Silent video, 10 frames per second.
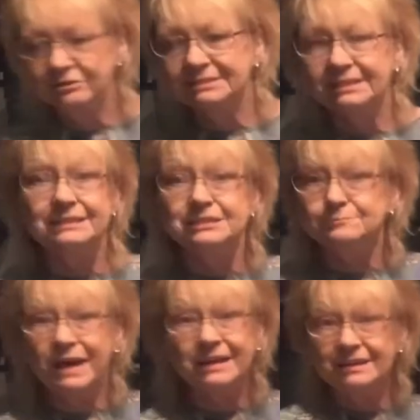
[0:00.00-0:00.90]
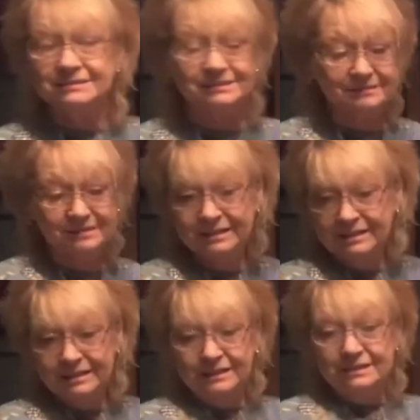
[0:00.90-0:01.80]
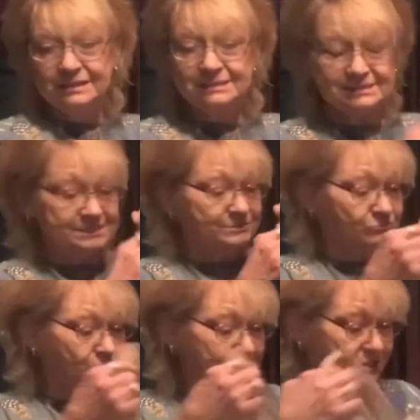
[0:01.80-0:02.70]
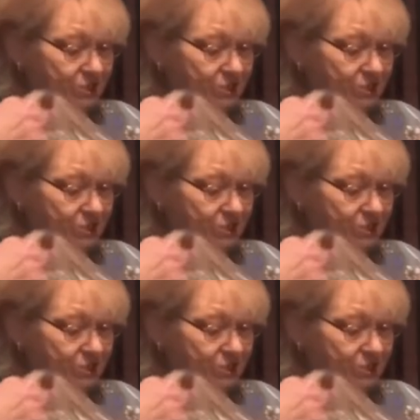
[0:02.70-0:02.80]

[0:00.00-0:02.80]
in this bag, because this is week 2 or